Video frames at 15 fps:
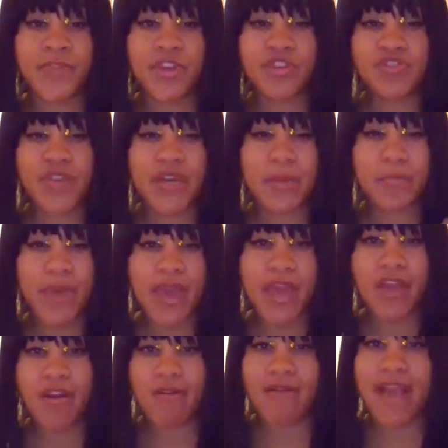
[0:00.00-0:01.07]
You're trying to
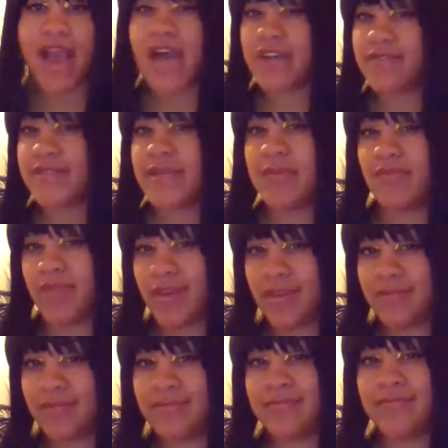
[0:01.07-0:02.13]
pay your way out of
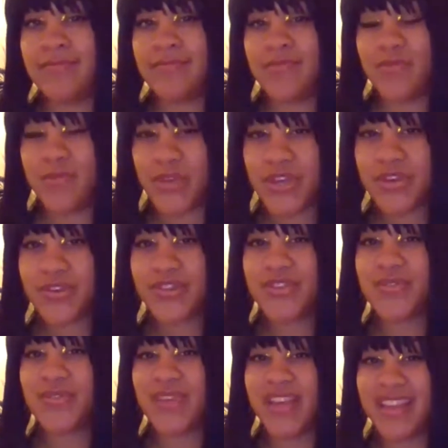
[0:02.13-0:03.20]
something when you're
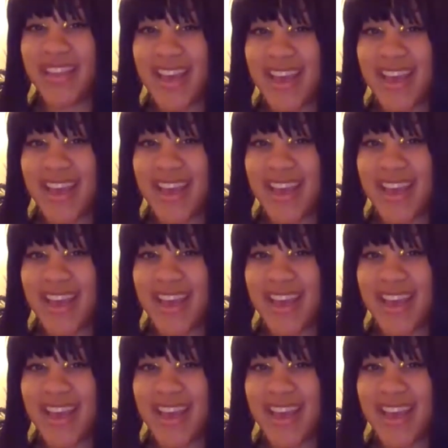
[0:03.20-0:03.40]
doing